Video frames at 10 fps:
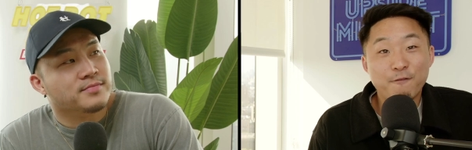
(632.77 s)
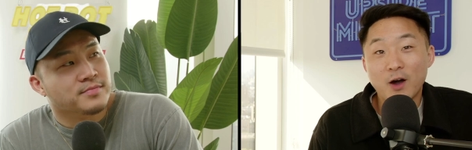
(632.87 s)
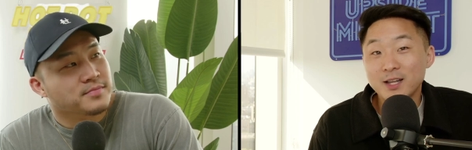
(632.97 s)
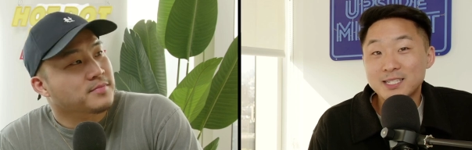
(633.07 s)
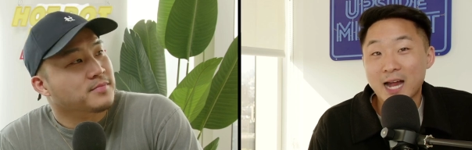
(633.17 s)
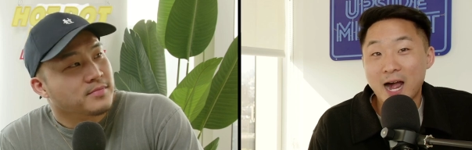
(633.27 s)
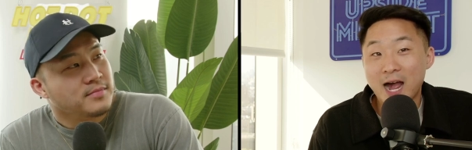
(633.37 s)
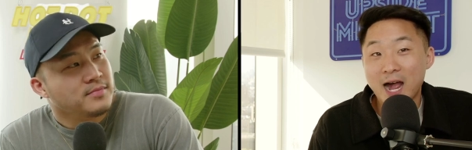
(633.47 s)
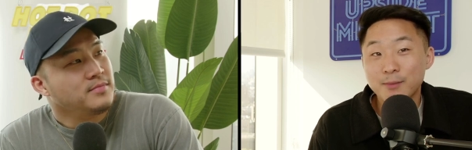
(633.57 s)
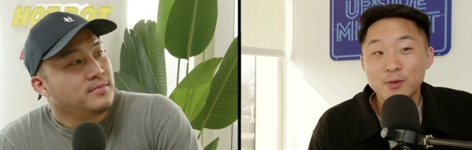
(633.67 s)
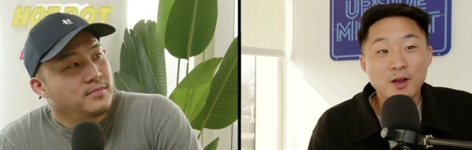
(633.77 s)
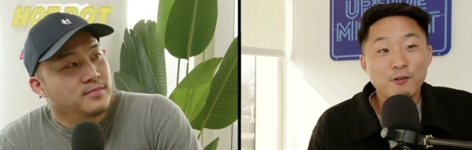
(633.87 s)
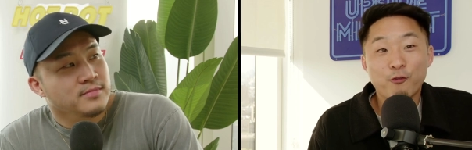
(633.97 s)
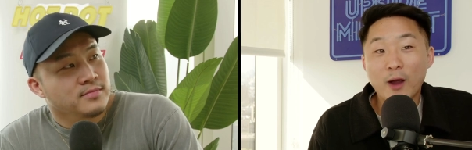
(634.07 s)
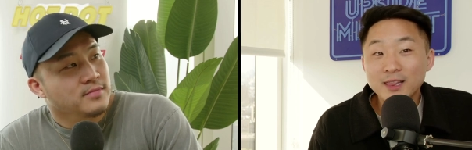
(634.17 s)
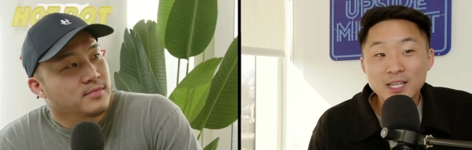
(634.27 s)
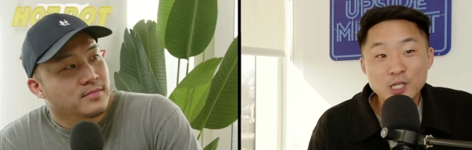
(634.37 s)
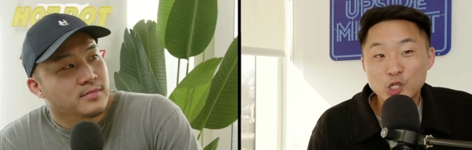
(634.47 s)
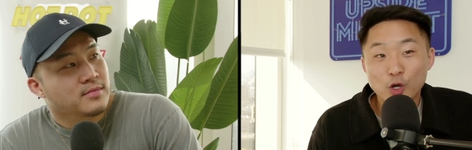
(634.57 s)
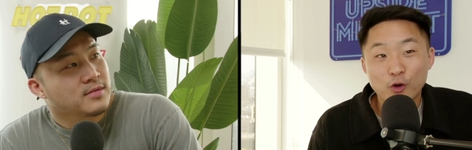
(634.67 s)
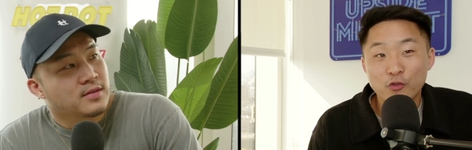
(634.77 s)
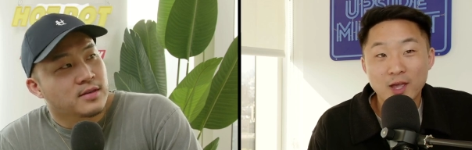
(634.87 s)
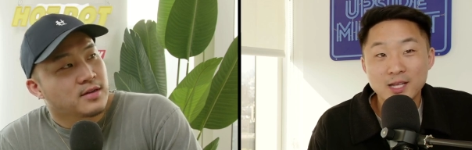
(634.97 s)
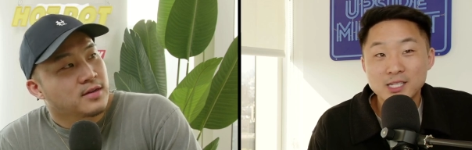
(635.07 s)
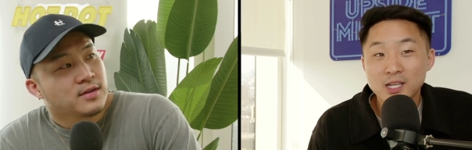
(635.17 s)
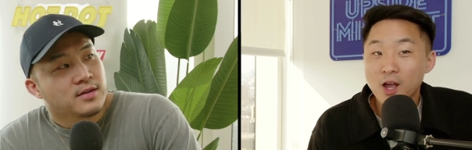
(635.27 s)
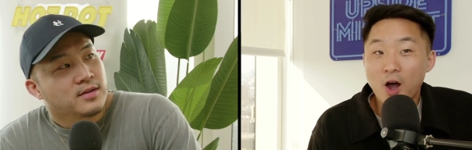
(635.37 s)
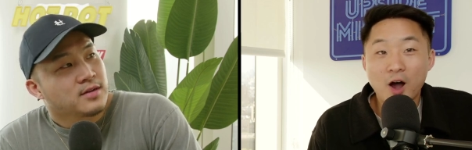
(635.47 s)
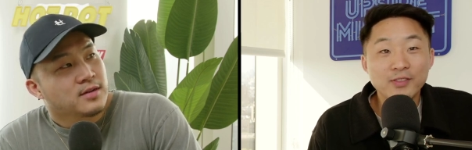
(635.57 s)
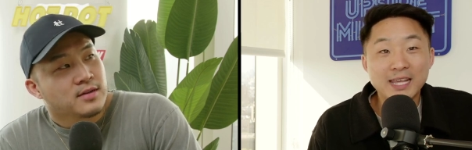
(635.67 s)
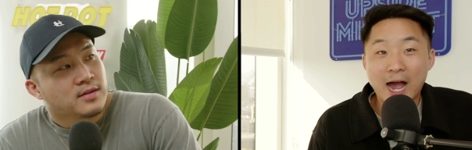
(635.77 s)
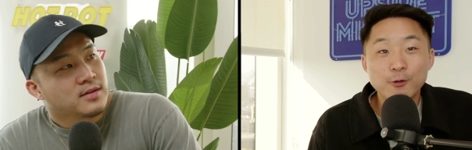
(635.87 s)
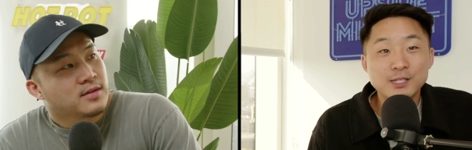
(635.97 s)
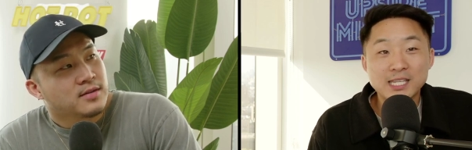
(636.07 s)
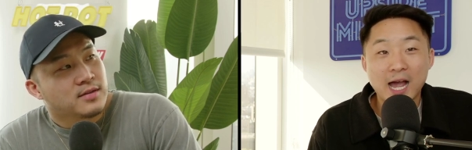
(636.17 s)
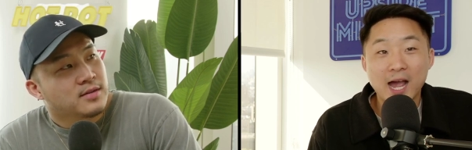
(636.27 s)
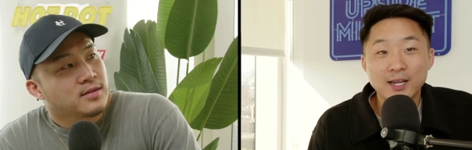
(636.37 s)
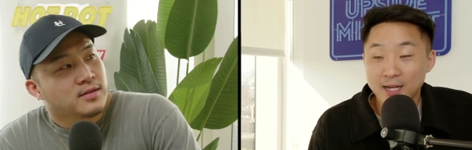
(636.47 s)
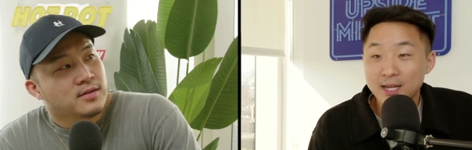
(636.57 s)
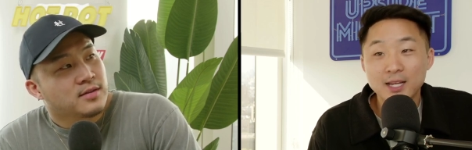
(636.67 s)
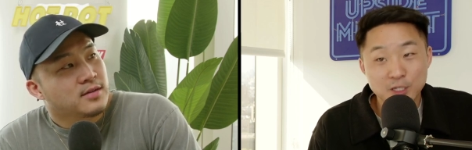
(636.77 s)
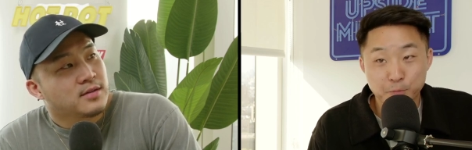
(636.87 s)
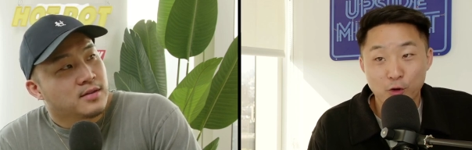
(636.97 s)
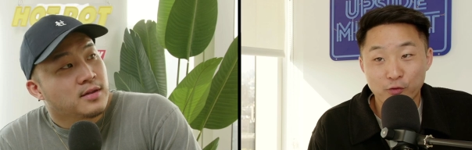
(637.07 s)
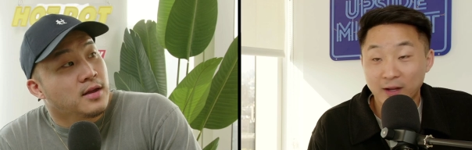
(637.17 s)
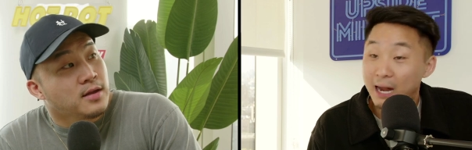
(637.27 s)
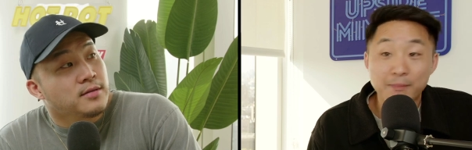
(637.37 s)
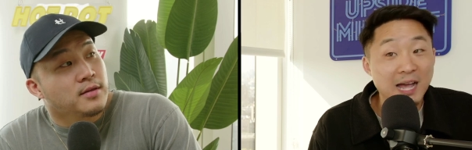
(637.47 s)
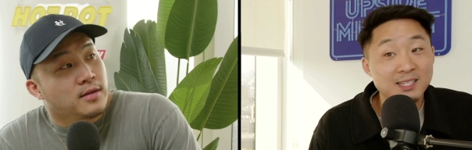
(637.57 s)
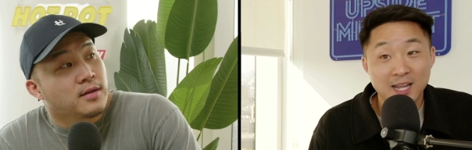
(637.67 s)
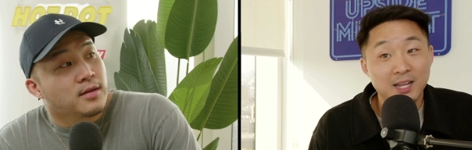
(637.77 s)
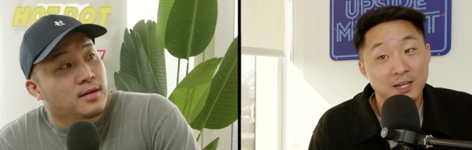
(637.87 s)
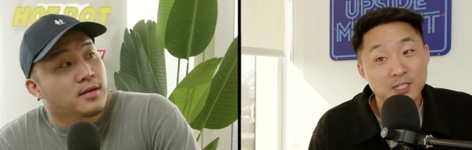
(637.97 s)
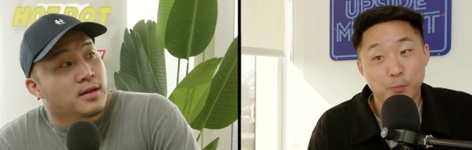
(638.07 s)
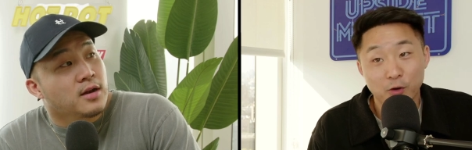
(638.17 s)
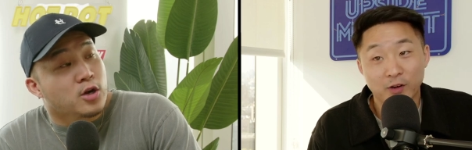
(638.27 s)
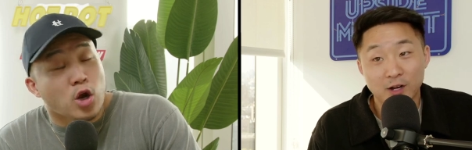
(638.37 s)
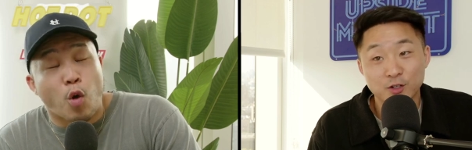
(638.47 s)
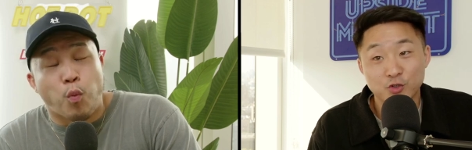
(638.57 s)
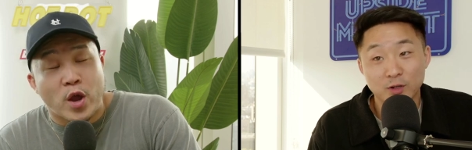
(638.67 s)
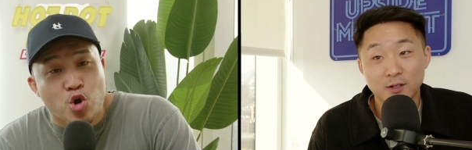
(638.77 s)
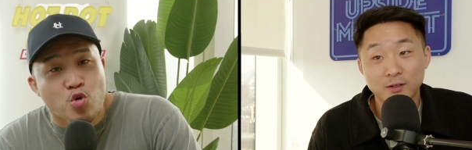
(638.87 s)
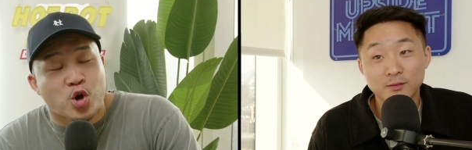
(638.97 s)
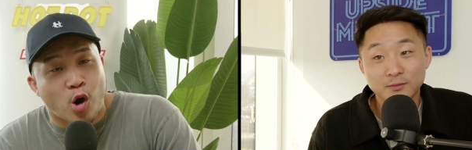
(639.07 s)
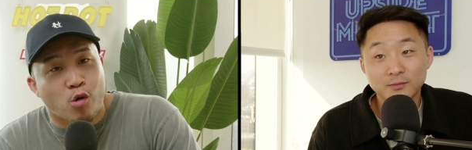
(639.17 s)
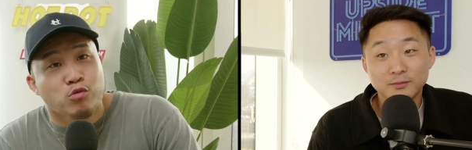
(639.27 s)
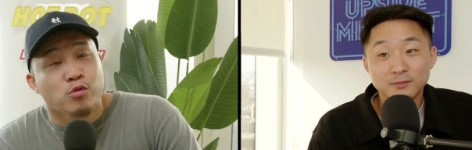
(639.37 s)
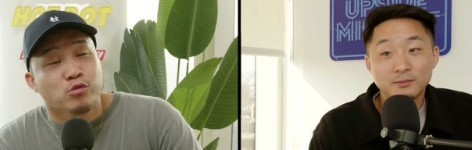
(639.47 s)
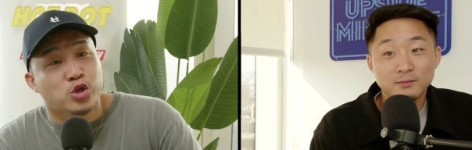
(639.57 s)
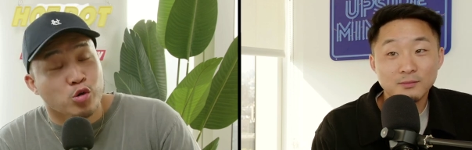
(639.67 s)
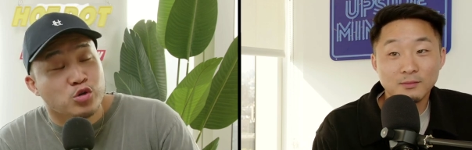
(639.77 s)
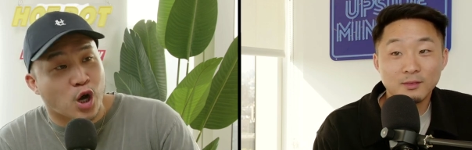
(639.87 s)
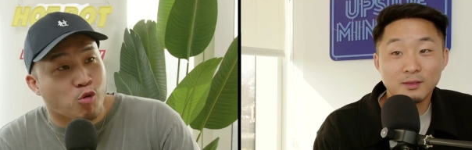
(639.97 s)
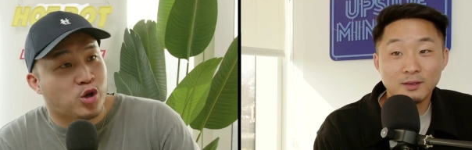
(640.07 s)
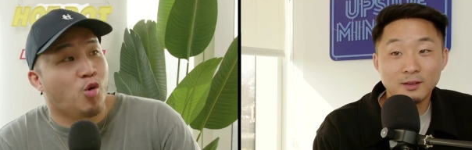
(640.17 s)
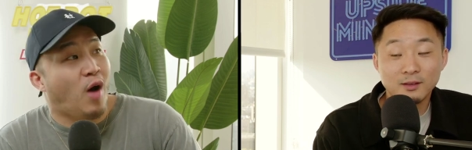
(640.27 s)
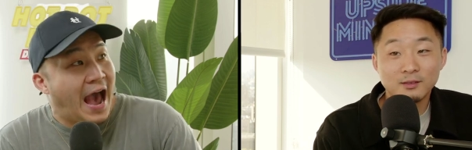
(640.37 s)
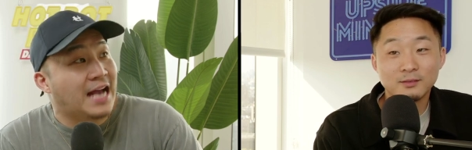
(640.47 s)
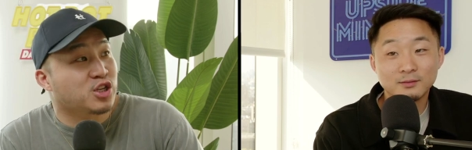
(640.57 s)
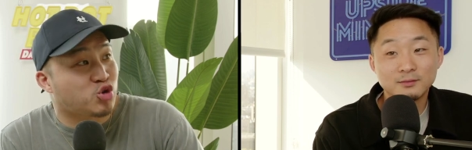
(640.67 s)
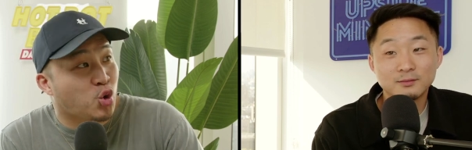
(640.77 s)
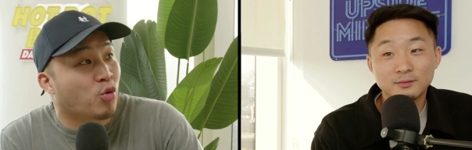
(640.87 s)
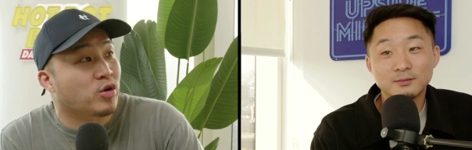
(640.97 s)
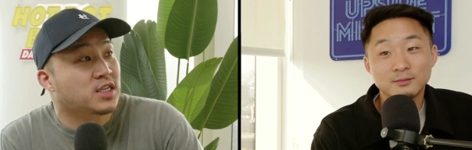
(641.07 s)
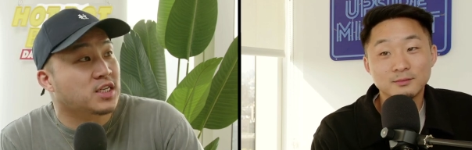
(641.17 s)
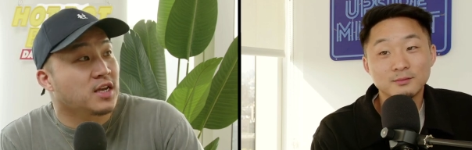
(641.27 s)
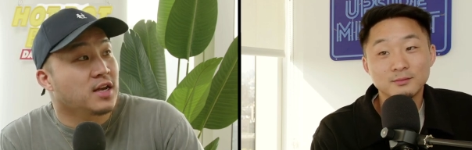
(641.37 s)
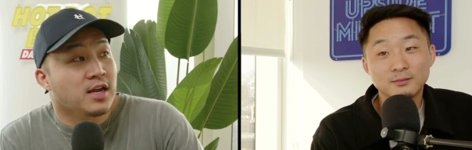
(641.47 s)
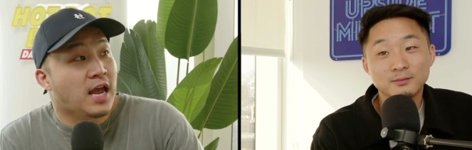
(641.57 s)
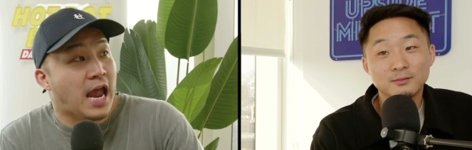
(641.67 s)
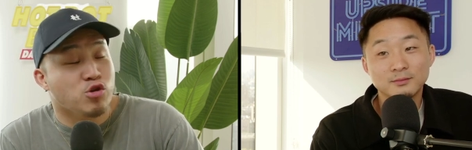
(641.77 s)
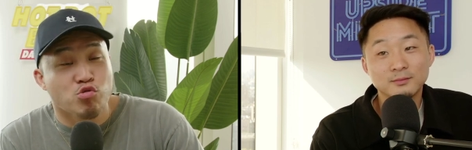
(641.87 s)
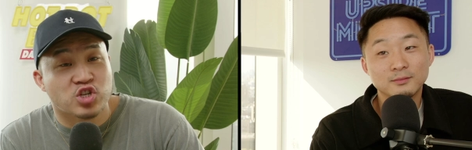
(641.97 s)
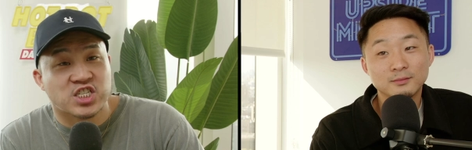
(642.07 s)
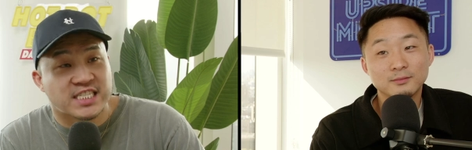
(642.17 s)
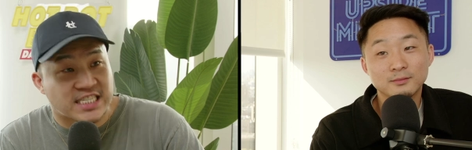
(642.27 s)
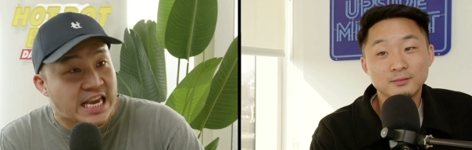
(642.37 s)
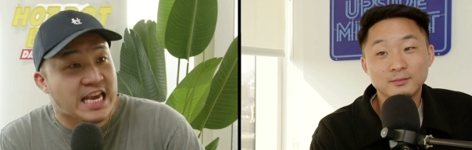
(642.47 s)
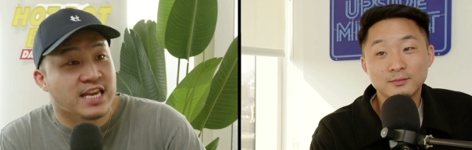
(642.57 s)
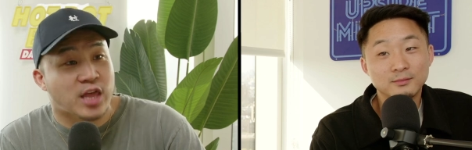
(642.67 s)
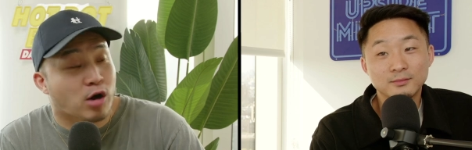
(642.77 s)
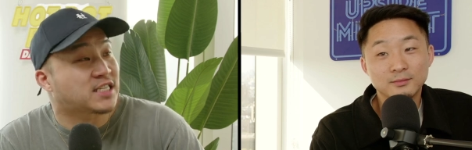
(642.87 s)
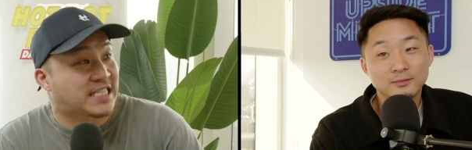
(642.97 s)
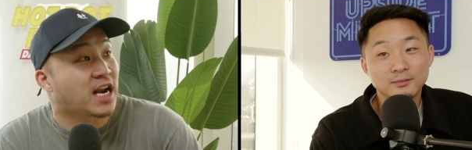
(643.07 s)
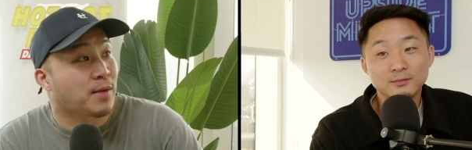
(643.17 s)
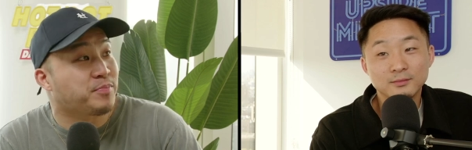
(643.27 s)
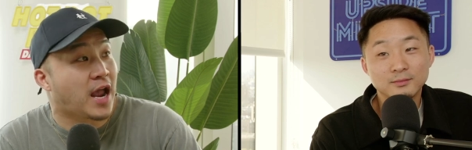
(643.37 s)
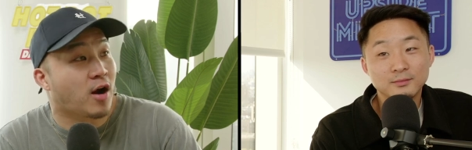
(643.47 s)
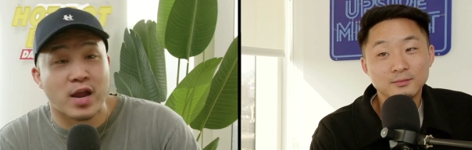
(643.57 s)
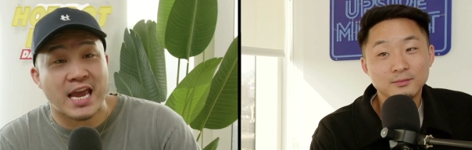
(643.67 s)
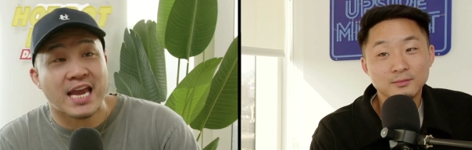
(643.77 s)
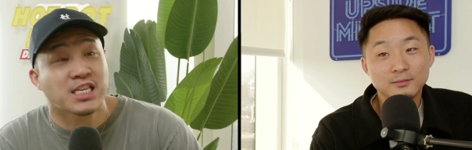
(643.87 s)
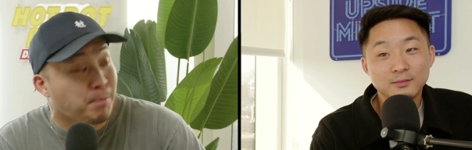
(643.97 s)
Speaker 1: fun time, friendly service. On the outside, it is perfect. I'm not saying it is a perfect
Speaker 2: country. No, when you go to Tokyo as a tourist and you just see their setup there, it's